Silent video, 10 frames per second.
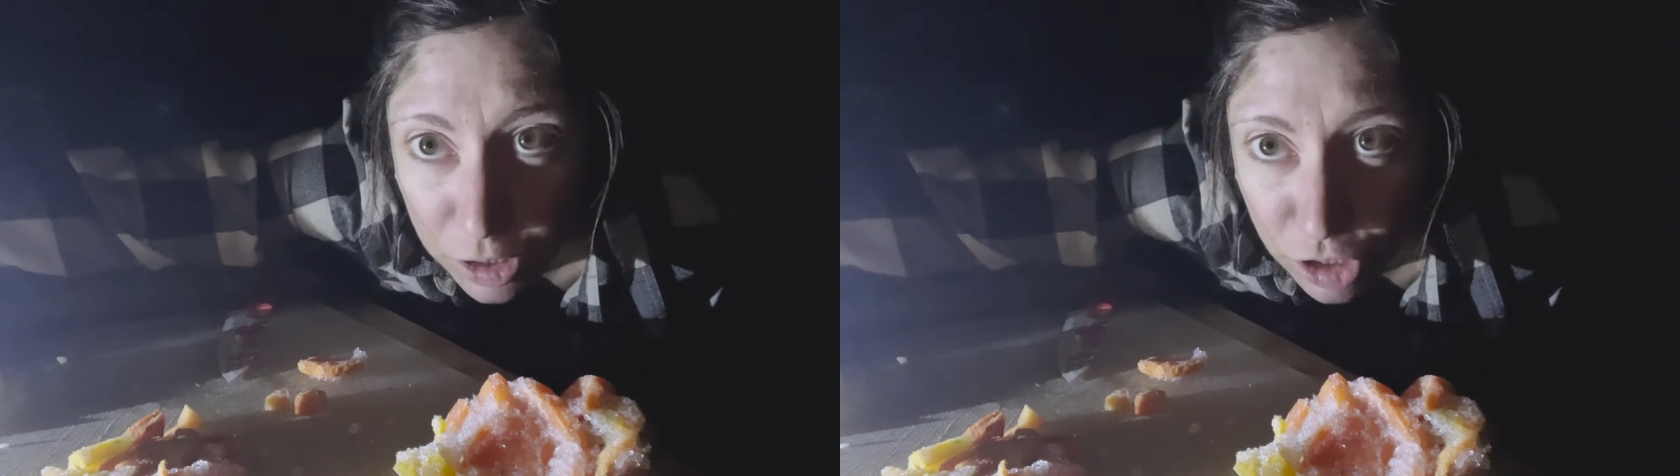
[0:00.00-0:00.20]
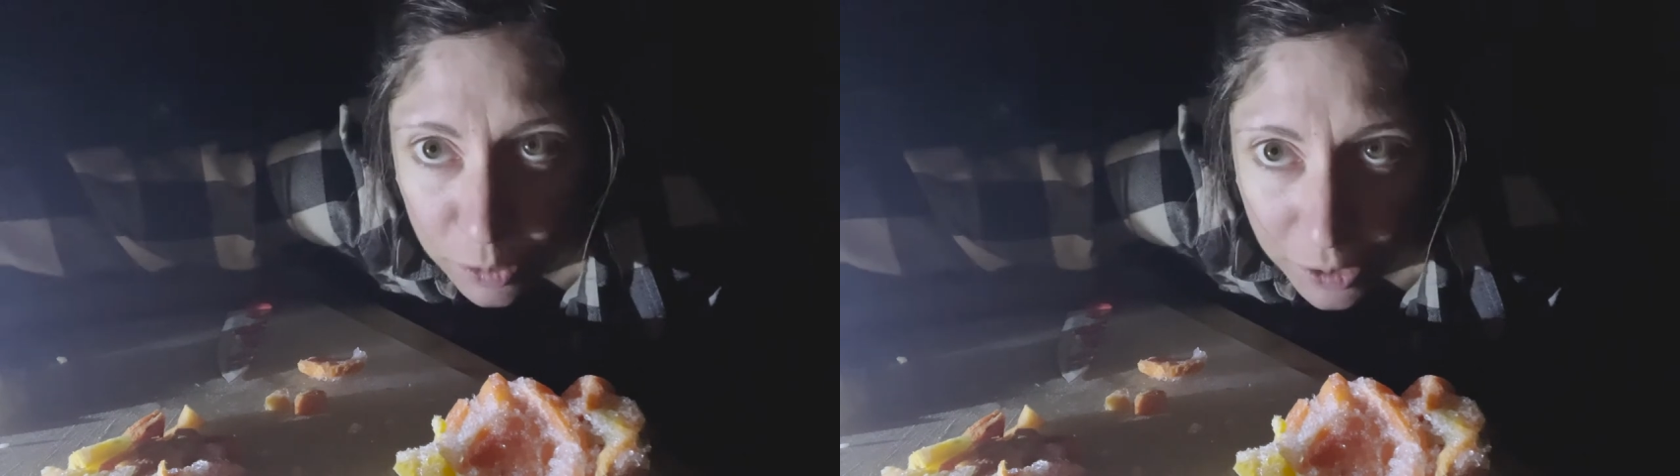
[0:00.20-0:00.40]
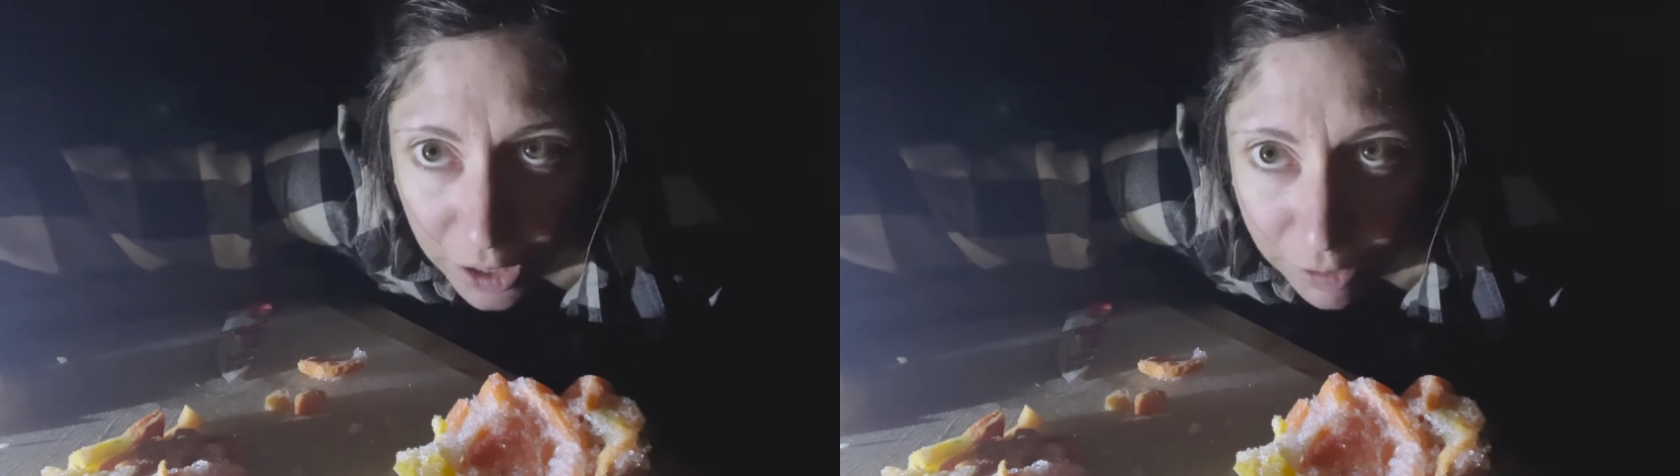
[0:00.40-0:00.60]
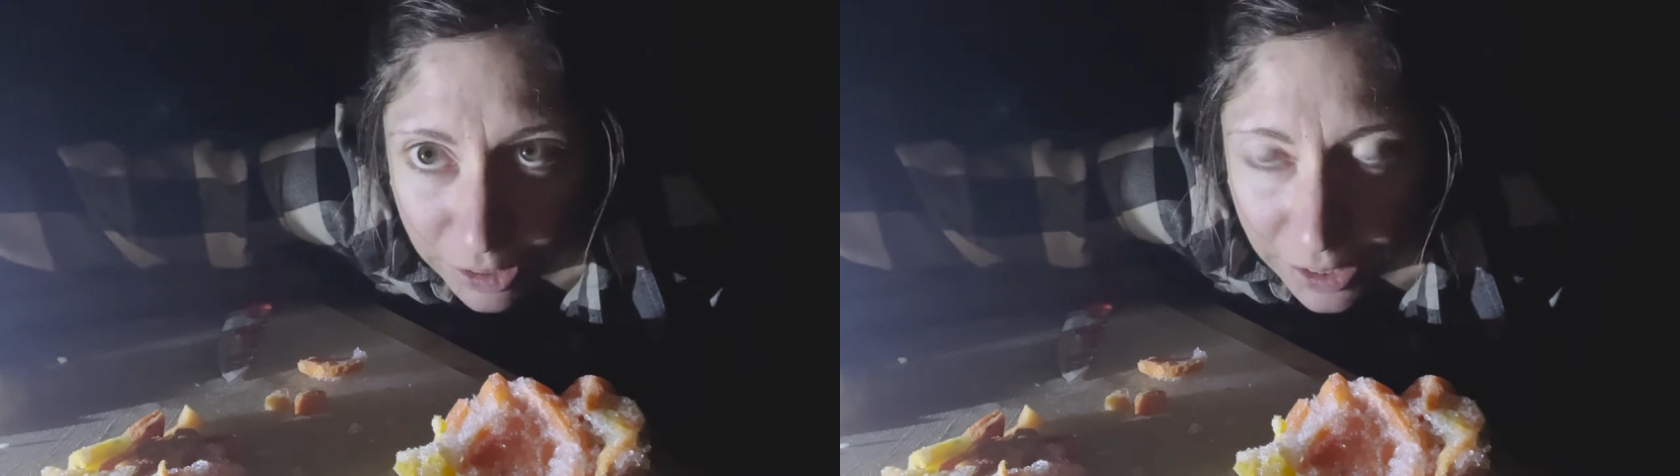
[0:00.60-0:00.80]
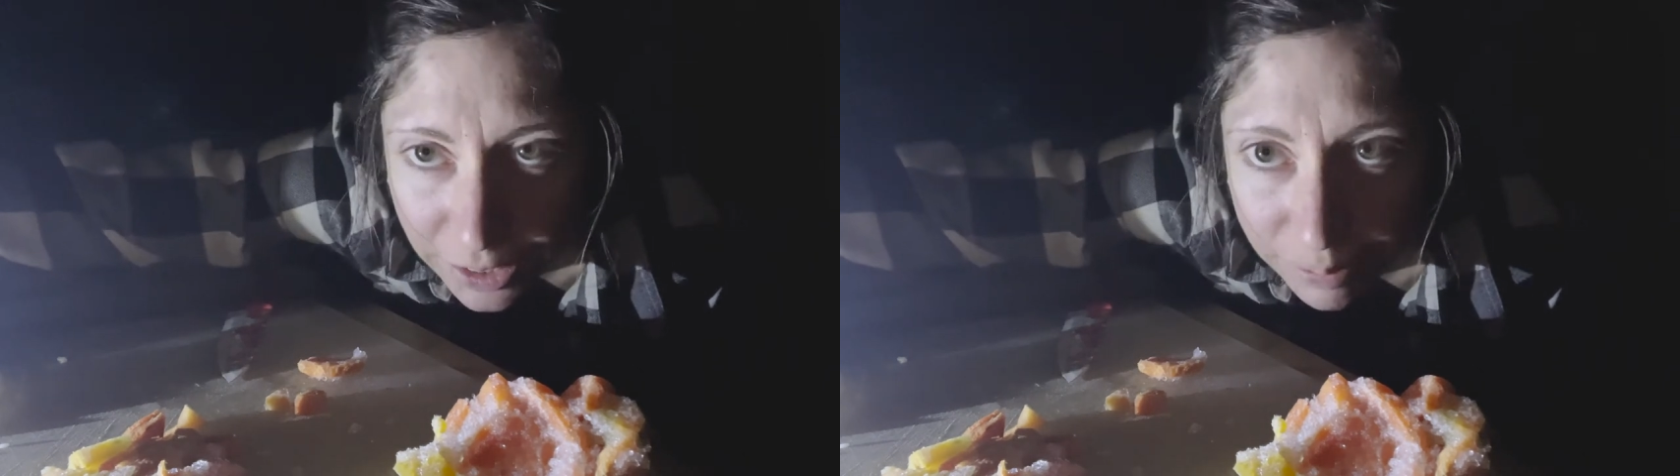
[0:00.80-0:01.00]
just went off
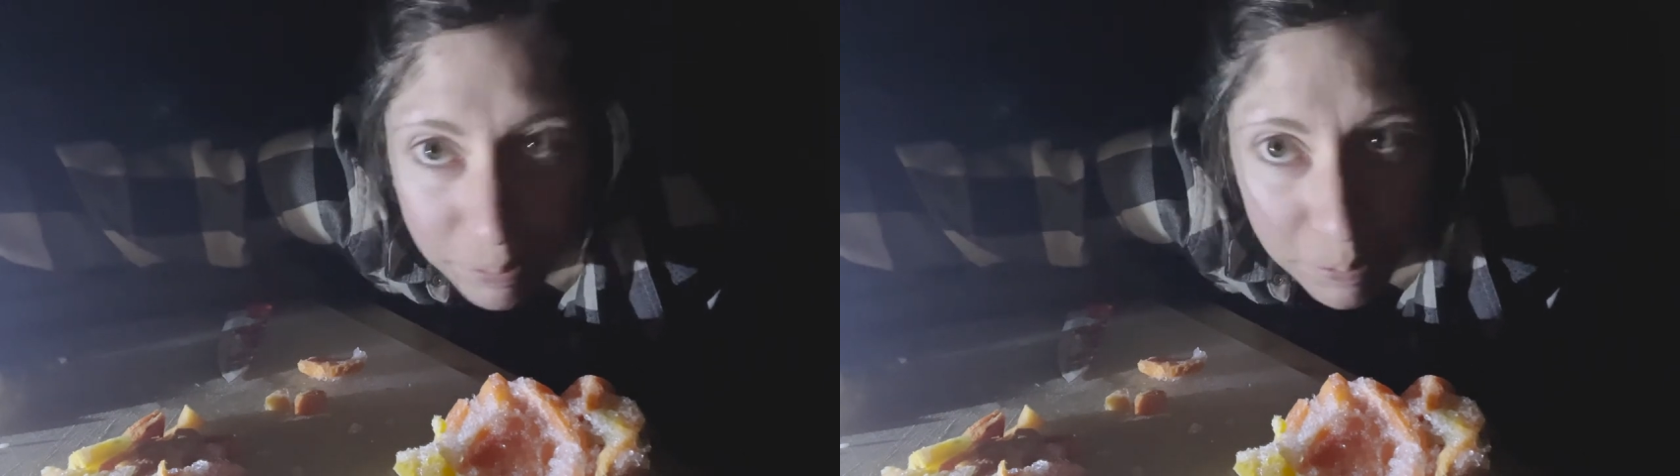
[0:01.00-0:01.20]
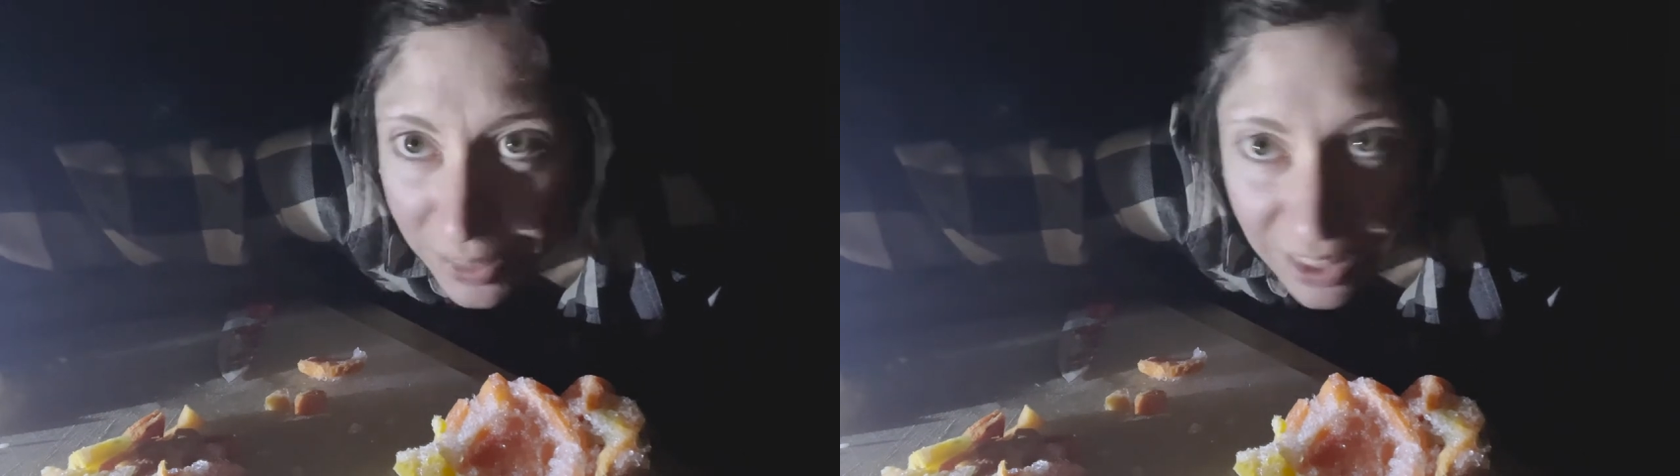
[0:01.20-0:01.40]
again, but